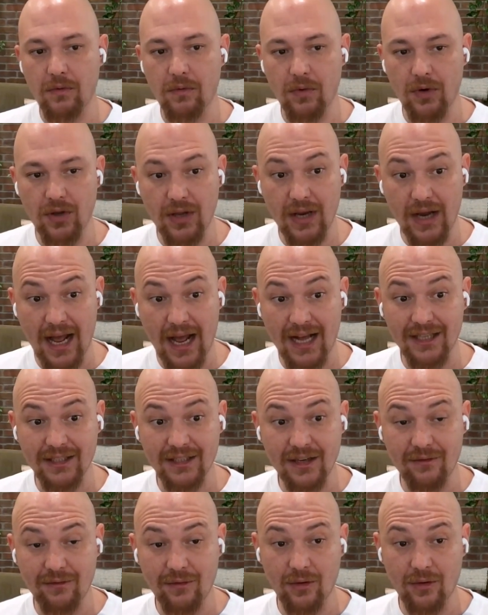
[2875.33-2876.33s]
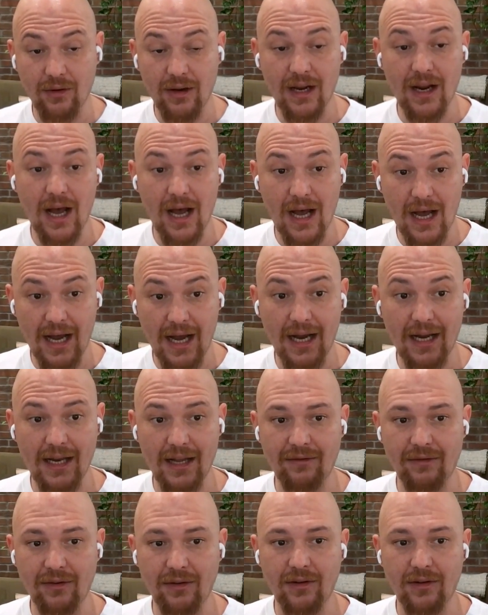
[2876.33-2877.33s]
where you can ask it for a high
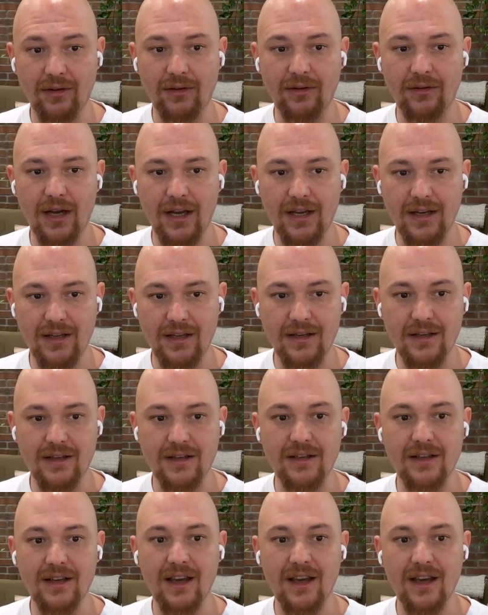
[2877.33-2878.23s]
level idea